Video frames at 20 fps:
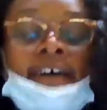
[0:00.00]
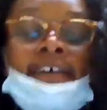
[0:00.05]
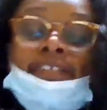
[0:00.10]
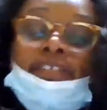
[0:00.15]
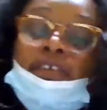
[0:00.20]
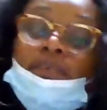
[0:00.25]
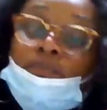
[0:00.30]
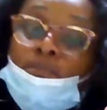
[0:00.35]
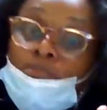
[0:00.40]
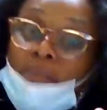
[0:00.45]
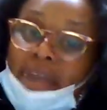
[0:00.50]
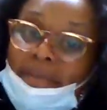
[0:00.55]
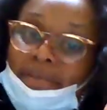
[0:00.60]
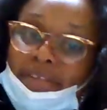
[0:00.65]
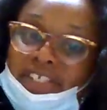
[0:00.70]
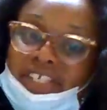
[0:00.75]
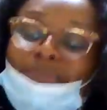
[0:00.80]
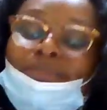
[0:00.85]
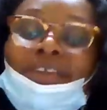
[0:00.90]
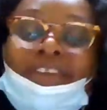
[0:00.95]
So maybe
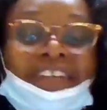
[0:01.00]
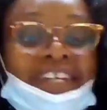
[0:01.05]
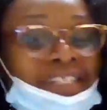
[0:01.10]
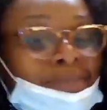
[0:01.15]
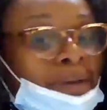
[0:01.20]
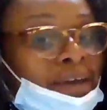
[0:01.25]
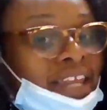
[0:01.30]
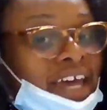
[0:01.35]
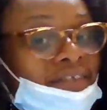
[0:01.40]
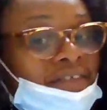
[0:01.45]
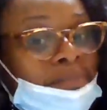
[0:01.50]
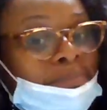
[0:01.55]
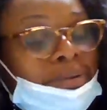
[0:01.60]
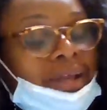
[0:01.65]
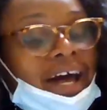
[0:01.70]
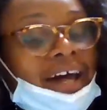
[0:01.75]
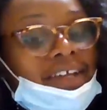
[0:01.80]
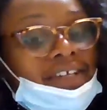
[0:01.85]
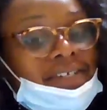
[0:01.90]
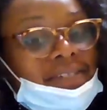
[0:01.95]
some of the things my life
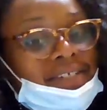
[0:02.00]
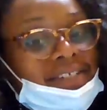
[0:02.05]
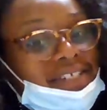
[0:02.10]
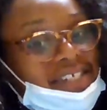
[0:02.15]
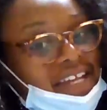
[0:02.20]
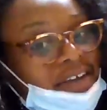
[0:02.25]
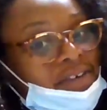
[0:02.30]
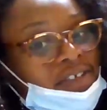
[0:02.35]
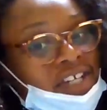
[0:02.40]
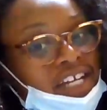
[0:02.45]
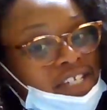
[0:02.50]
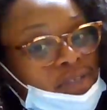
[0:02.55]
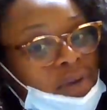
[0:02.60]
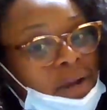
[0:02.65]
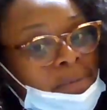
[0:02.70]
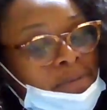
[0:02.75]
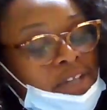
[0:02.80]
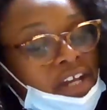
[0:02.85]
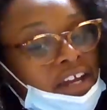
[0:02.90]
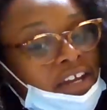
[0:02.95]
applies to Sarah J.
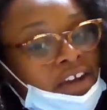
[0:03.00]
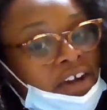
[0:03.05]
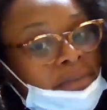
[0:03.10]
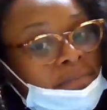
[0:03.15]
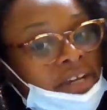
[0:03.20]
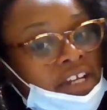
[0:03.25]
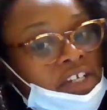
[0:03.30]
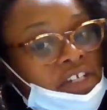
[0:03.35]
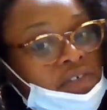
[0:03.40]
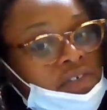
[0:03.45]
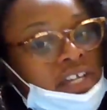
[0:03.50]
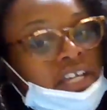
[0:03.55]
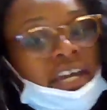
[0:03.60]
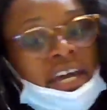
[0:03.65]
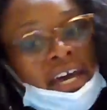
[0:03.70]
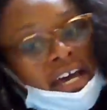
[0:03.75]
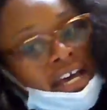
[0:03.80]
Sargent and her ministry.